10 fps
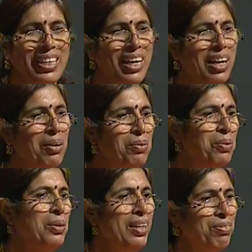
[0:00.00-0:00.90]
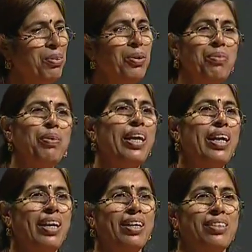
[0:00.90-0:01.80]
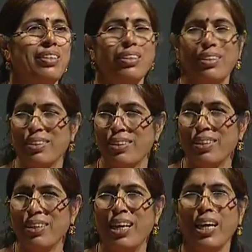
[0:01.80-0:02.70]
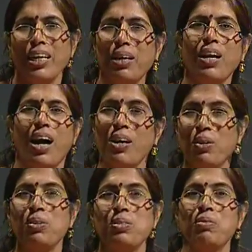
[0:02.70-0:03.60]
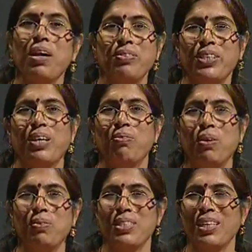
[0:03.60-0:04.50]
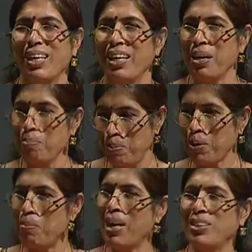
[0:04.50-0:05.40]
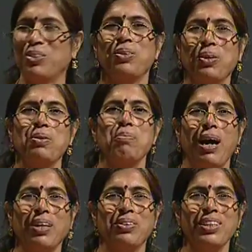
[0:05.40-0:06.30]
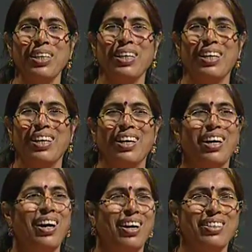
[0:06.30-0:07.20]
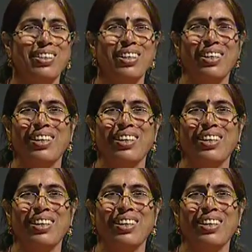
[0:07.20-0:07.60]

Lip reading: They allow only flow in one direction. Like in our heart also we have check valves. No? Impure blood should not go back to the heart, no?